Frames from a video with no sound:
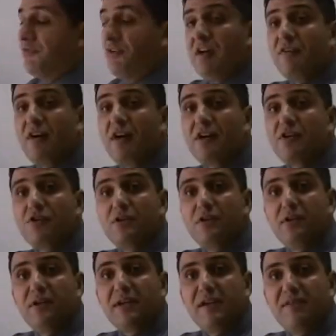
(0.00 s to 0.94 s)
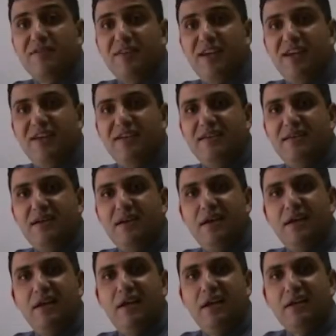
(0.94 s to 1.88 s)
500 kVA.
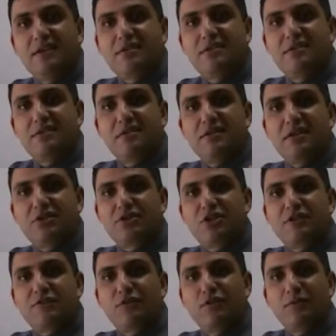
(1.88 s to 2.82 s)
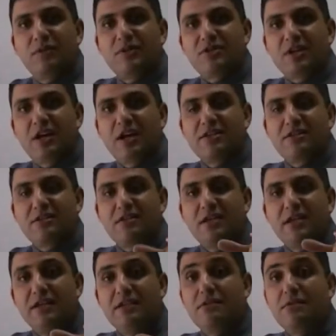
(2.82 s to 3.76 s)
The transformer size
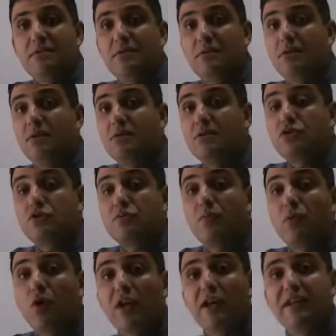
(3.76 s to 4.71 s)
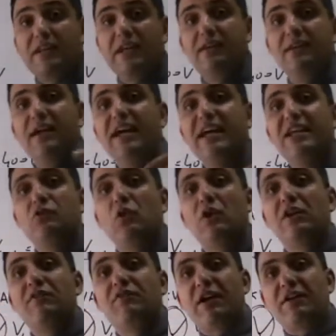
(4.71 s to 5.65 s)
is smaller than
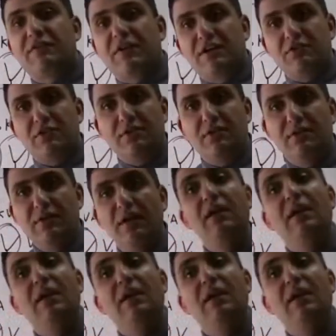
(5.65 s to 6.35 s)
2500.